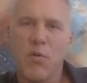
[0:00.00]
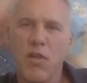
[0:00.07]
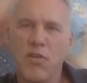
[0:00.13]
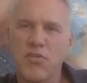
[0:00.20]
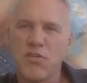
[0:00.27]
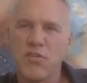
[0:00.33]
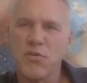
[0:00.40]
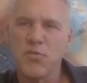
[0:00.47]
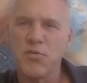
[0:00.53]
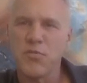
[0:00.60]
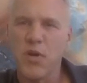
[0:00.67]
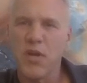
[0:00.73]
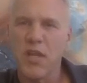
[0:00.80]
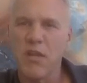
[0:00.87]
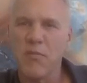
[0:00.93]
while she was
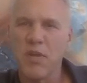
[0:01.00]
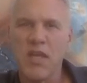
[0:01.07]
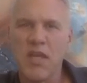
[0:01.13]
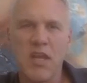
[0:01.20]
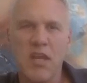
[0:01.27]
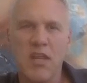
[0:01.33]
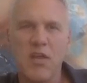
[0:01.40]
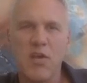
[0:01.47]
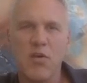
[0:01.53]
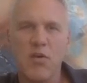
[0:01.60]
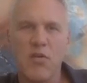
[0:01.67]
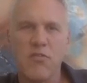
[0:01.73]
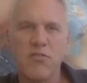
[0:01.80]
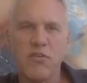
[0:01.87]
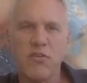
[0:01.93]
bringing me kind of the
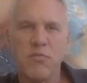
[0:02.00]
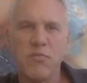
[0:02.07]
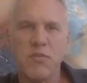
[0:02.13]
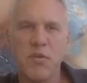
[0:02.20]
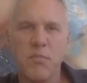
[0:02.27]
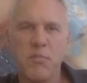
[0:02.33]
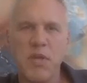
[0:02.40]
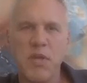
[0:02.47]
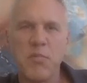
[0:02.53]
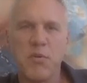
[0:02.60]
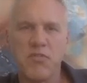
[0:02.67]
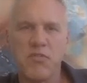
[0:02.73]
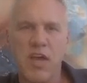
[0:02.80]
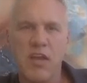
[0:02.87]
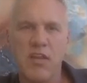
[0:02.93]
culture and the
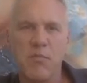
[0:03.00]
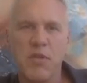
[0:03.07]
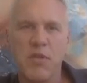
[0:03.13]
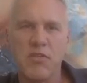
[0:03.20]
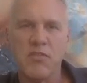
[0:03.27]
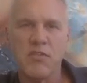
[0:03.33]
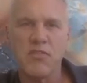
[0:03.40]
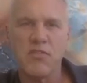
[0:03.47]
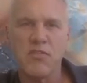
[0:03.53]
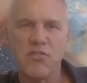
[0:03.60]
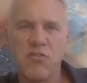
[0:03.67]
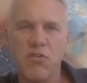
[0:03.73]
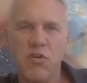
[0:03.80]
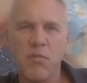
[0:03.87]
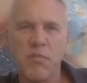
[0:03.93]
people side of the business
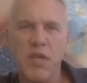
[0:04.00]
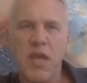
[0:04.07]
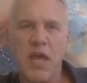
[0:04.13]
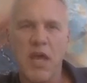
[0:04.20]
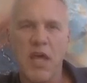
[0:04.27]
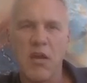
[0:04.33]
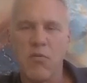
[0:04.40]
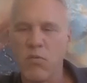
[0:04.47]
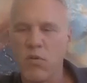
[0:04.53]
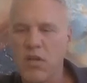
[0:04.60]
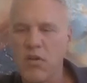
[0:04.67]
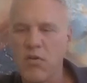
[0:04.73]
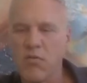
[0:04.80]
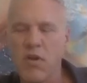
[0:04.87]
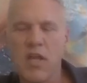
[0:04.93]
and showing me how to
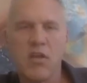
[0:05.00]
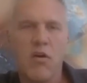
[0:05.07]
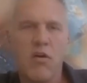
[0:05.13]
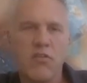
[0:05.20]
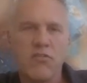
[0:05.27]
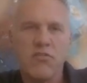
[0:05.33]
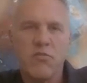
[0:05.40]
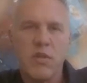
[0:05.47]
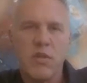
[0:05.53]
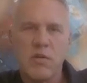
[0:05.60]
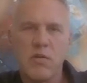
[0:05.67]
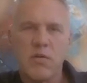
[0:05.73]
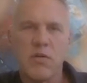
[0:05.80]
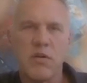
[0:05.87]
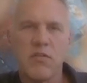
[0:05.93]
really create culture
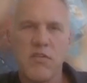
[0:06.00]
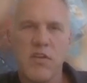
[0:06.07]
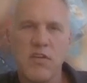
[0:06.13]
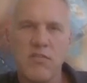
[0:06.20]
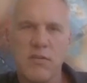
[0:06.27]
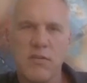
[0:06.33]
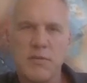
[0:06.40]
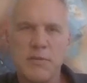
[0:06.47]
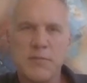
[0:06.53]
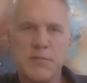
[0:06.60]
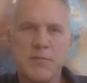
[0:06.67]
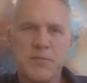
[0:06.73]
within an organization.